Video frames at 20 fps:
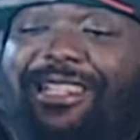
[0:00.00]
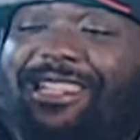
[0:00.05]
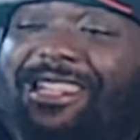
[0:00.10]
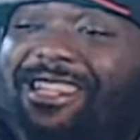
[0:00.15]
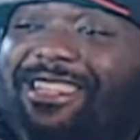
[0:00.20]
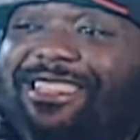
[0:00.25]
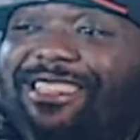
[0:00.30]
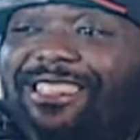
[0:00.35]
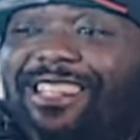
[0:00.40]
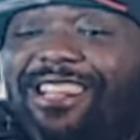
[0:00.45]

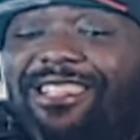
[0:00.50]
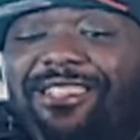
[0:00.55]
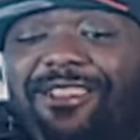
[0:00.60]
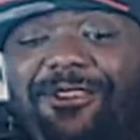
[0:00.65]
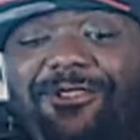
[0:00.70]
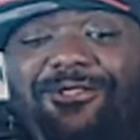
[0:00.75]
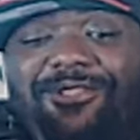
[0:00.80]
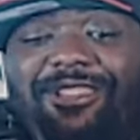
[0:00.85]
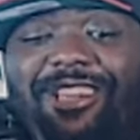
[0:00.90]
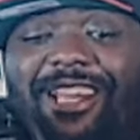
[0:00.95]
did this, I
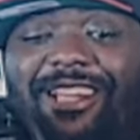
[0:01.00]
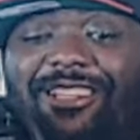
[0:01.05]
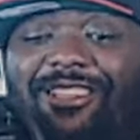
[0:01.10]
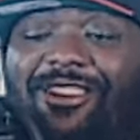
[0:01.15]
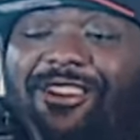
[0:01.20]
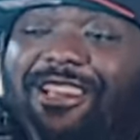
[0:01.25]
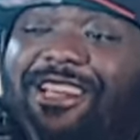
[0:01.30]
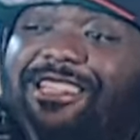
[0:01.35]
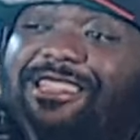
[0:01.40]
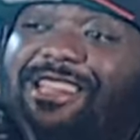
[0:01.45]
told you, like,
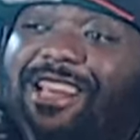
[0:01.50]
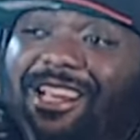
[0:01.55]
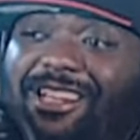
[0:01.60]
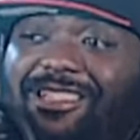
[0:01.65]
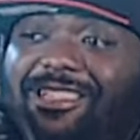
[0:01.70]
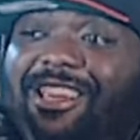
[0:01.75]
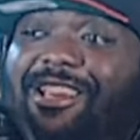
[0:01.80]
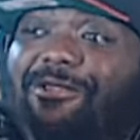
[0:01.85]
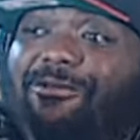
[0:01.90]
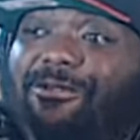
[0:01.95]
dog, it tastes
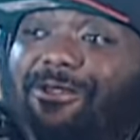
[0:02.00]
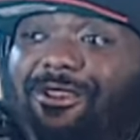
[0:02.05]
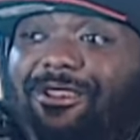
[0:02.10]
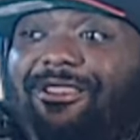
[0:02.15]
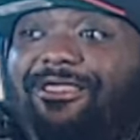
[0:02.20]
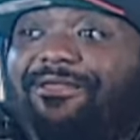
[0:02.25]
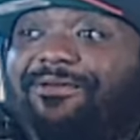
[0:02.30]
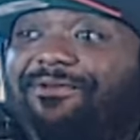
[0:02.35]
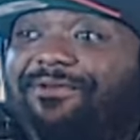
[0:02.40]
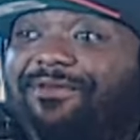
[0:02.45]
like water.